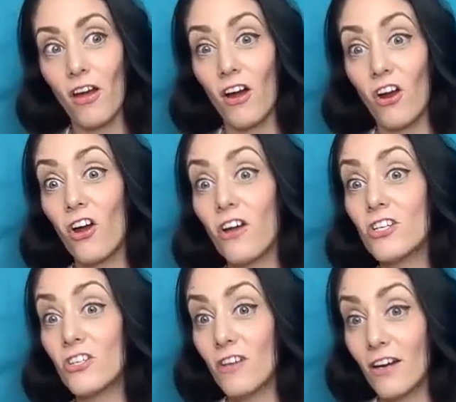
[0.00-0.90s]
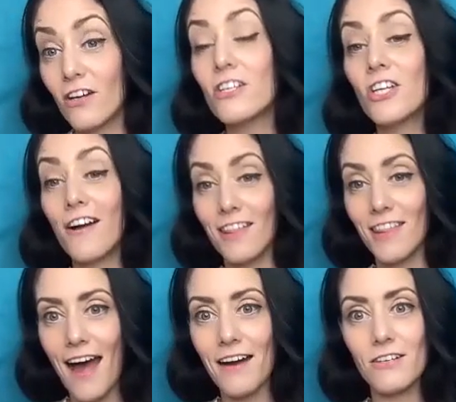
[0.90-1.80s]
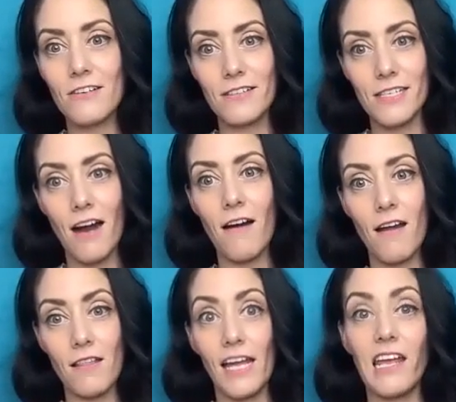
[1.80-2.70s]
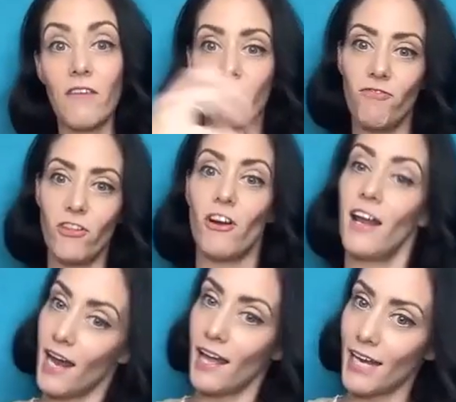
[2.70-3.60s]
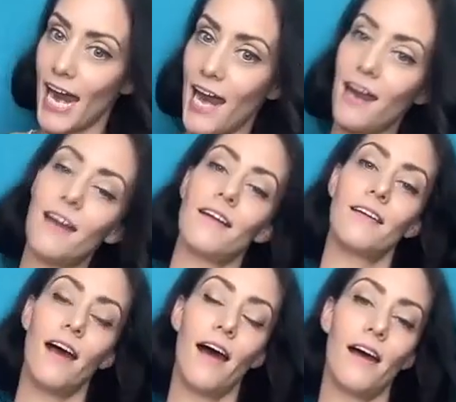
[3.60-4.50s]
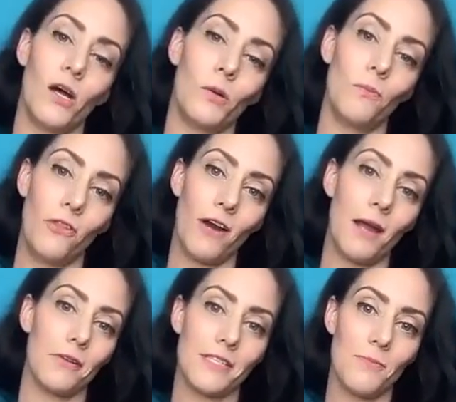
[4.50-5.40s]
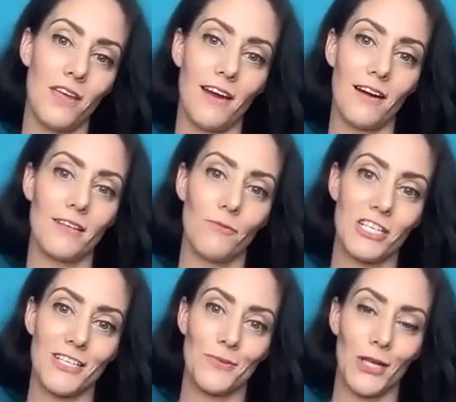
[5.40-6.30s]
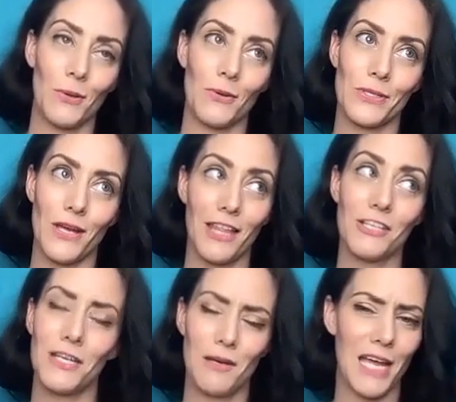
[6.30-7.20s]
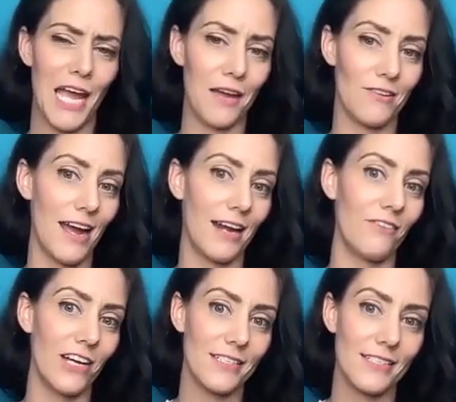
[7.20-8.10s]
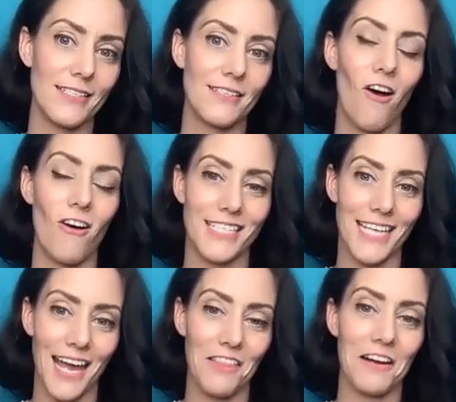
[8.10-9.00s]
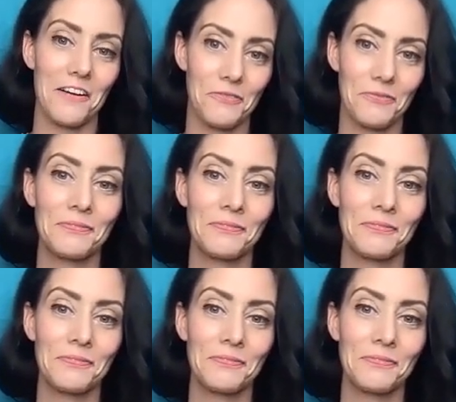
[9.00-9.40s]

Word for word: a ah. good a good chunk of the actors are like, if they're in L A, um, they're able to be there, which is really cool. So I think there's going to be eight or nine of us all together.